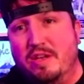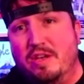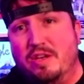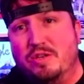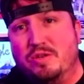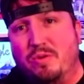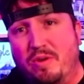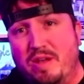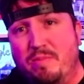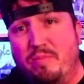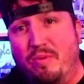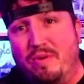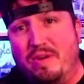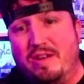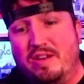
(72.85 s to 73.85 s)

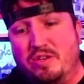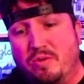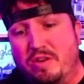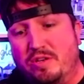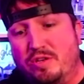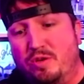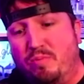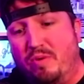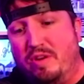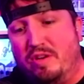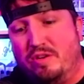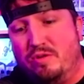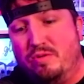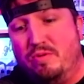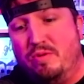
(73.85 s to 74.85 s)

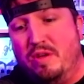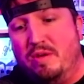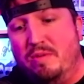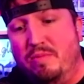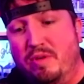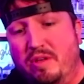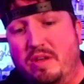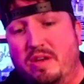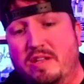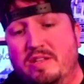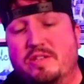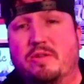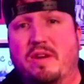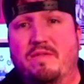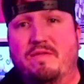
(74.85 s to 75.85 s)
22.2 million
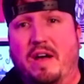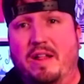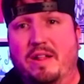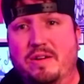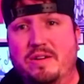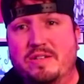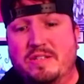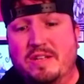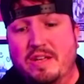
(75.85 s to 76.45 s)
Instagram followers,